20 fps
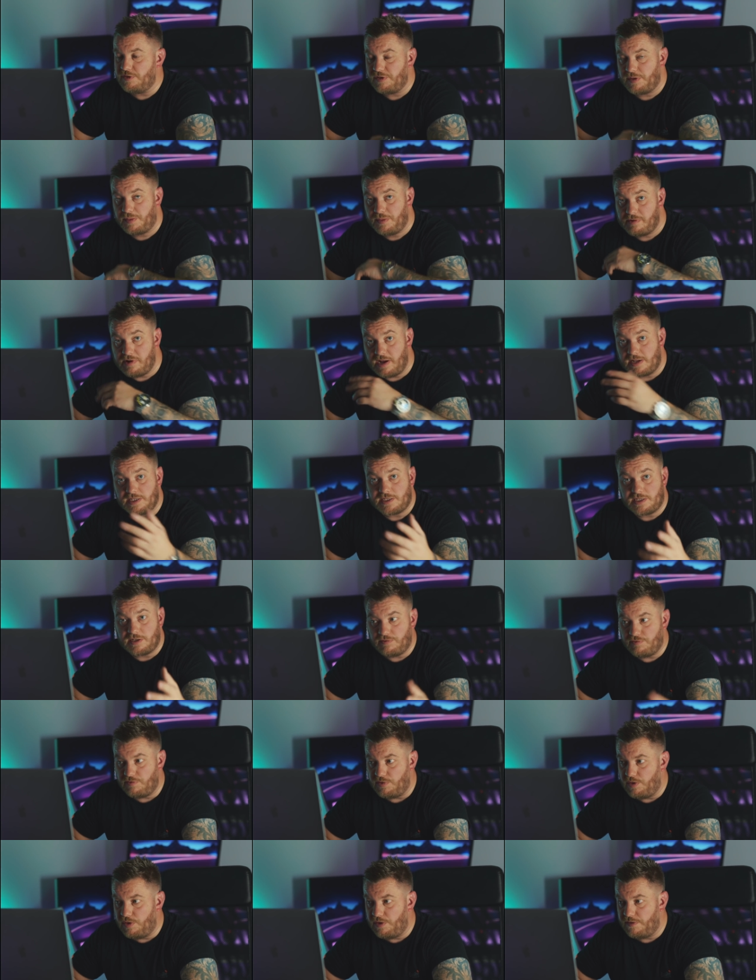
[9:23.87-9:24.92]
and we're
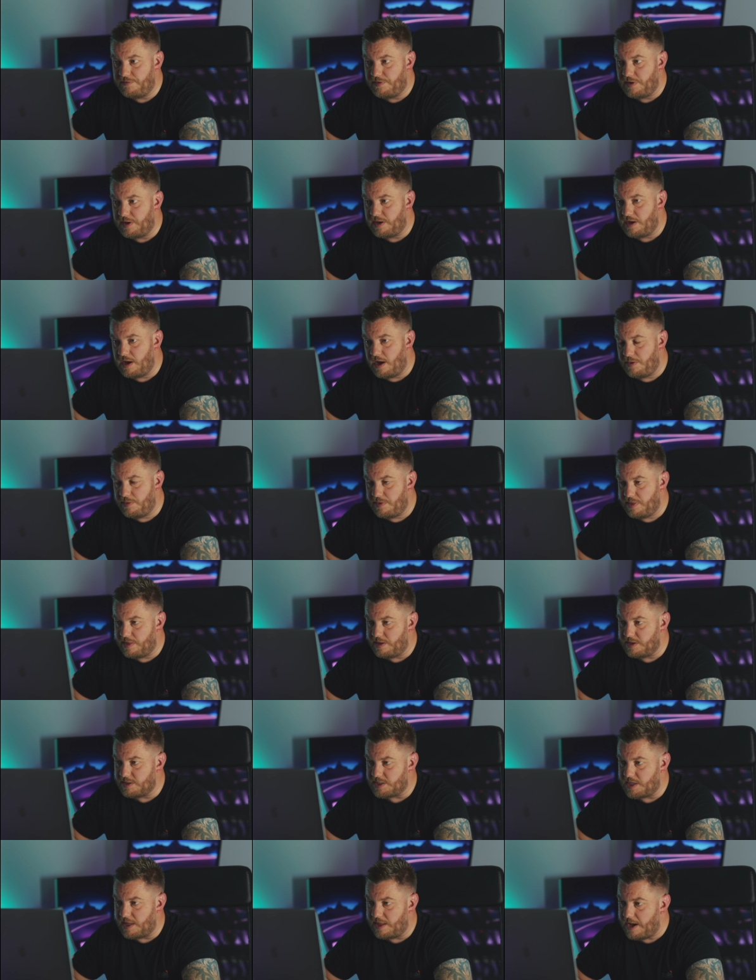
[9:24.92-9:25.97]
editing raw video and
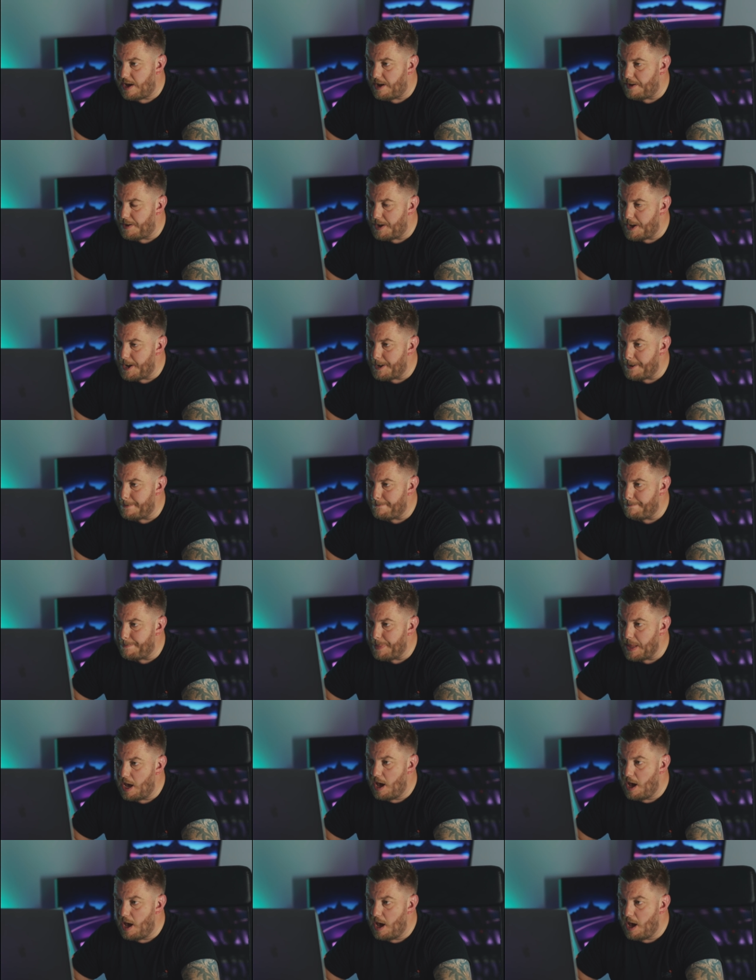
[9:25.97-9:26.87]
things like that. Um,